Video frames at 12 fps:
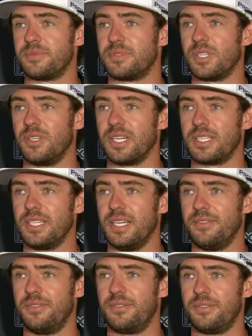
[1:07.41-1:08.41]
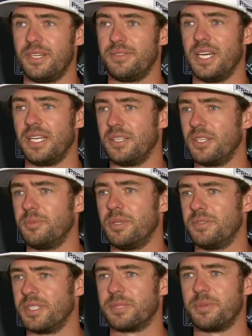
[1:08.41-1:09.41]
so luckily I've got a little bit
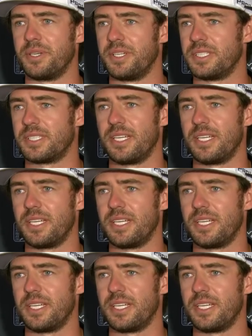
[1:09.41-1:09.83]
of experience.